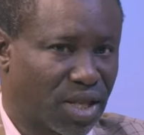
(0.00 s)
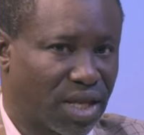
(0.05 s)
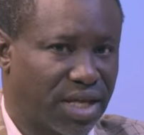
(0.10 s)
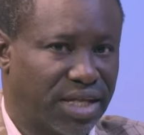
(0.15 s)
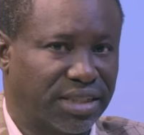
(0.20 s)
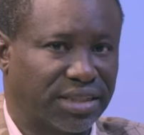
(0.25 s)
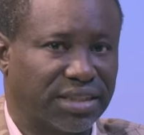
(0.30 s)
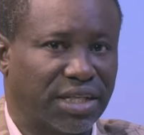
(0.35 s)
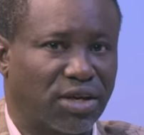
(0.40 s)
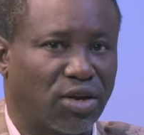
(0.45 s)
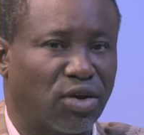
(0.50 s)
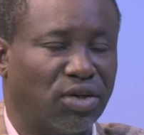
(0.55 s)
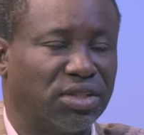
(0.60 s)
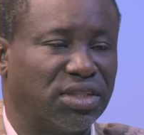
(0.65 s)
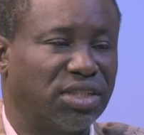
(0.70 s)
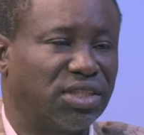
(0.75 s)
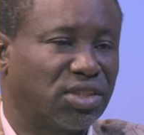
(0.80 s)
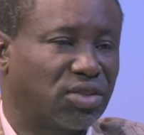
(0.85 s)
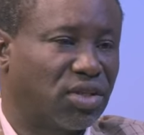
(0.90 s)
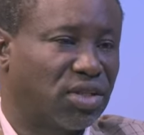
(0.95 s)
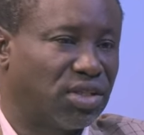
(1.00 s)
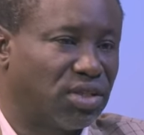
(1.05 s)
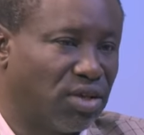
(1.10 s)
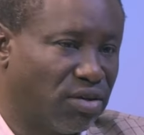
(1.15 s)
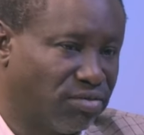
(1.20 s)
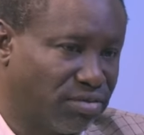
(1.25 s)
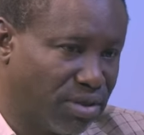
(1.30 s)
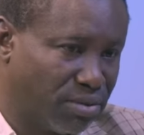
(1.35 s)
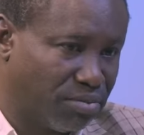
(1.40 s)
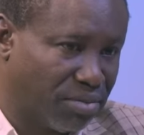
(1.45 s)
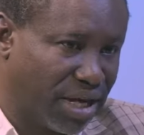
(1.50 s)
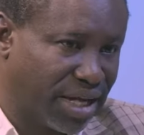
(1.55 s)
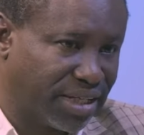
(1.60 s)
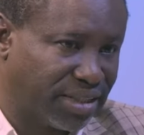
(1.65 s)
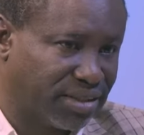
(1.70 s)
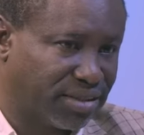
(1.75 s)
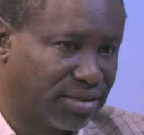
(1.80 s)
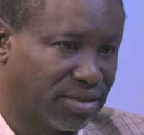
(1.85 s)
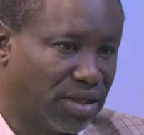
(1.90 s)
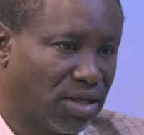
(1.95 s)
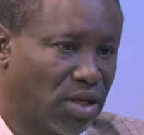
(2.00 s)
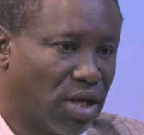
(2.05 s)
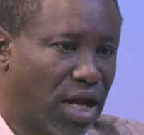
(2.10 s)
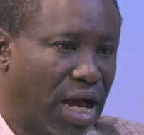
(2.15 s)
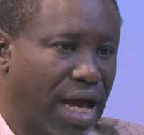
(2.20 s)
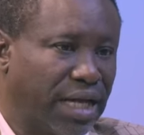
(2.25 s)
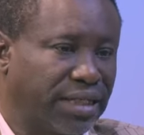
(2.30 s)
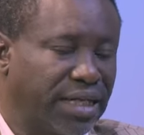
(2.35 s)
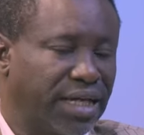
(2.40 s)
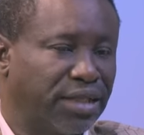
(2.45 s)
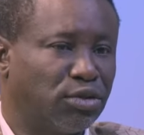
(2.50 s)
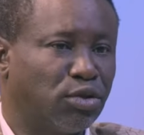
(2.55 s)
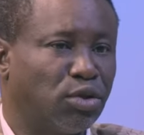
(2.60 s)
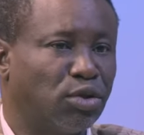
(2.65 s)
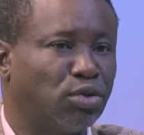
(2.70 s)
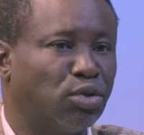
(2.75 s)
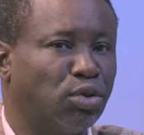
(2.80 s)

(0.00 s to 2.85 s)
It's a conditioning of the mind. And then you, you,